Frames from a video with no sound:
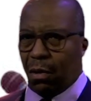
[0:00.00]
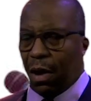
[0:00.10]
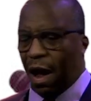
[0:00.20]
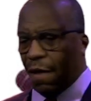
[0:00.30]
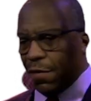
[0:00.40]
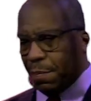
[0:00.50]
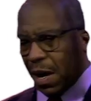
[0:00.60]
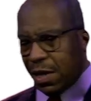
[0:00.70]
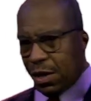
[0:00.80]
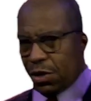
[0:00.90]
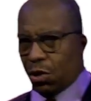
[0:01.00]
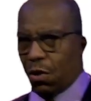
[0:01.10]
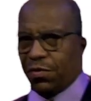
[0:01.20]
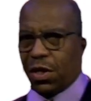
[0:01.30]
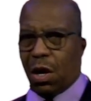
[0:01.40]
Everybody
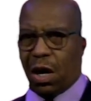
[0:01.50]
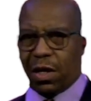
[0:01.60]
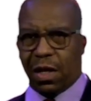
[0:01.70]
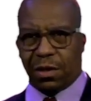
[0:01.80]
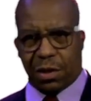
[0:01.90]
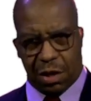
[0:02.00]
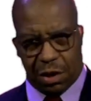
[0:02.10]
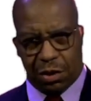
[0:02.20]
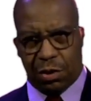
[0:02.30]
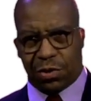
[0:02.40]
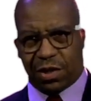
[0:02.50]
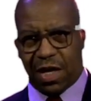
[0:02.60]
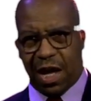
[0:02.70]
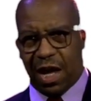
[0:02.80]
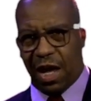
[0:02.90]
deserves an audience. You
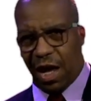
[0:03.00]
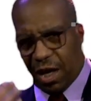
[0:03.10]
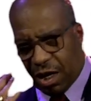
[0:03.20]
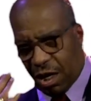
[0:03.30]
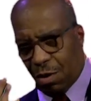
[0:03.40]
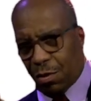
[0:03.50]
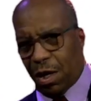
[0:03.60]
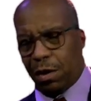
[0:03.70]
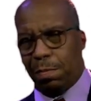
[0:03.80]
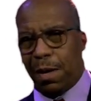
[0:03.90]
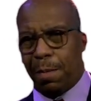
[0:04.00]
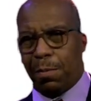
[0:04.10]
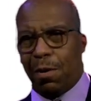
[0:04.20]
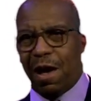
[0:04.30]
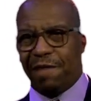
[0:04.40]
stay, hear what other
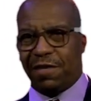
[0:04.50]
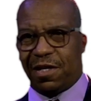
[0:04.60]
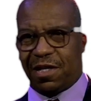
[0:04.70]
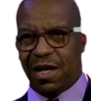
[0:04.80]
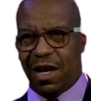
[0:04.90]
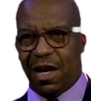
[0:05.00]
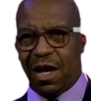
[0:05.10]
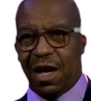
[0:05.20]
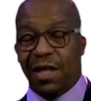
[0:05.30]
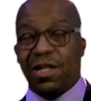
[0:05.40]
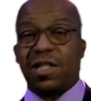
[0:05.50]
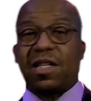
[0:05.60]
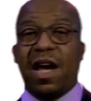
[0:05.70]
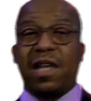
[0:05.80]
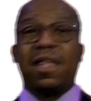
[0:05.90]
people have to say, just
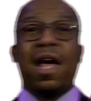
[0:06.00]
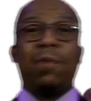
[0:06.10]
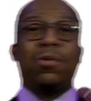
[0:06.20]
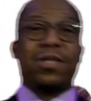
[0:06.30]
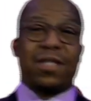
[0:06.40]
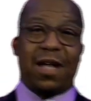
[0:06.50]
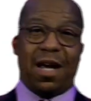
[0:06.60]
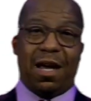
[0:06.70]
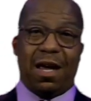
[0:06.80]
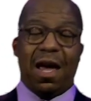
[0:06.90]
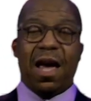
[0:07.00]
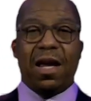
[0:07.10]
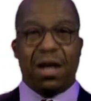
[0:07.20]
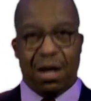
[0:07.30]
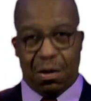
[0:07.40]
like they will stay and
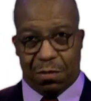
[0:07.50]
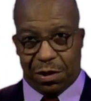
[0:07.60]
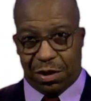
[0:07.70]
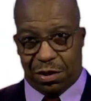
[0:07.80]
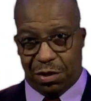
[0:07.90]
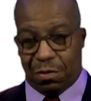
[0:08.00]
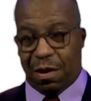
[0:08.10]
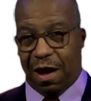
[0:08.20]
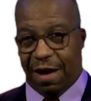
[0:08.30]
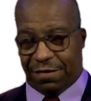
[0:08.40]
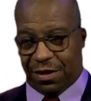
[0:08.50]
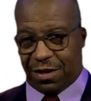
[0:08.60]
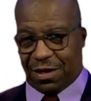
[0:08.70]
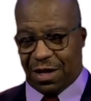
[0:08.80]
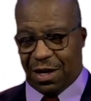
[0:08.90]
hear what you have to
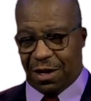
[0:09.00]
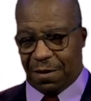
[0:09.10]
say.